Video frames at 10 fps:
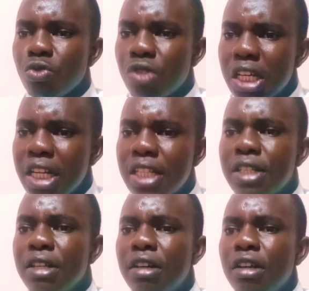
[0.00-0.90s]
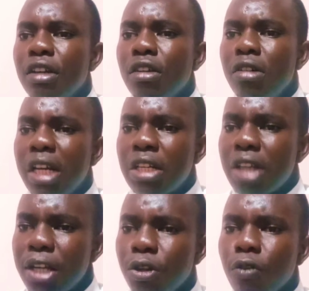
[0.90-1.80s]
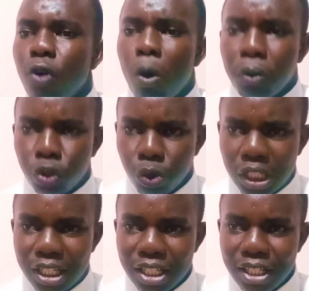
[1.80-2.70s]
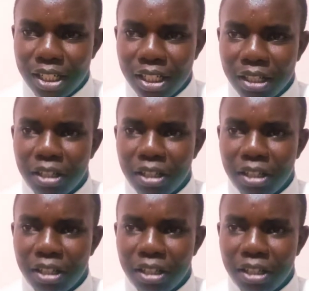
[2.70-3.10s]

to cities in search of opportunities.